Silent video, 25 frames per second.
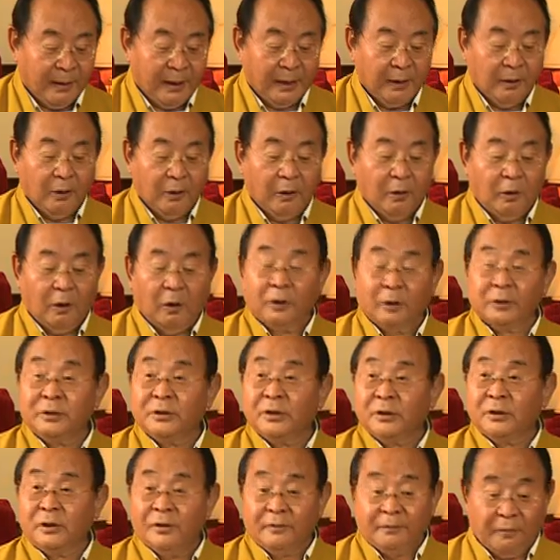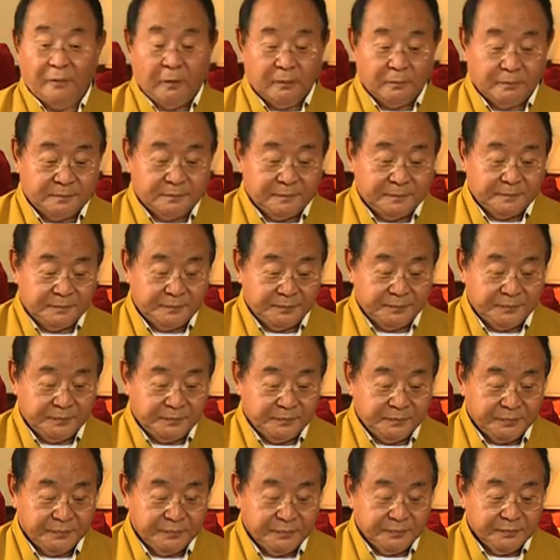my ordinary form.
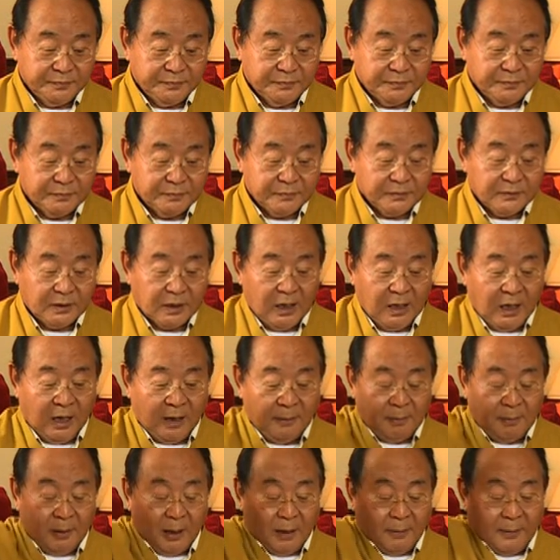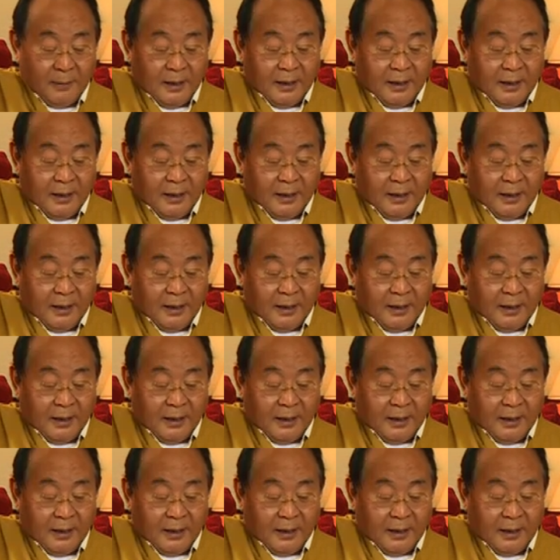Above